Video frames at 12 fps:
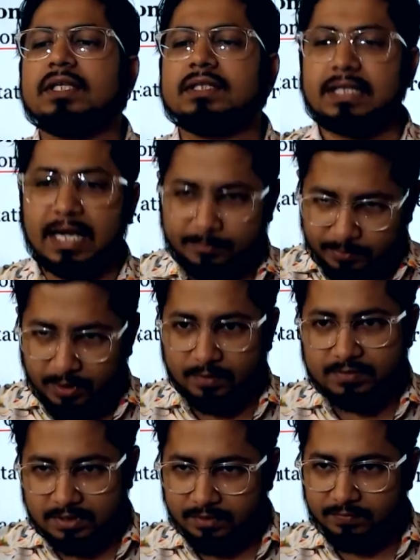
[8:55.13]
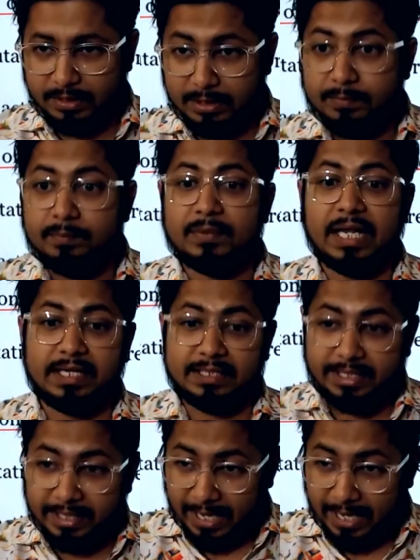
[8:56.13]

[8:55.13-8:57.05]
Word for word: that we observing that they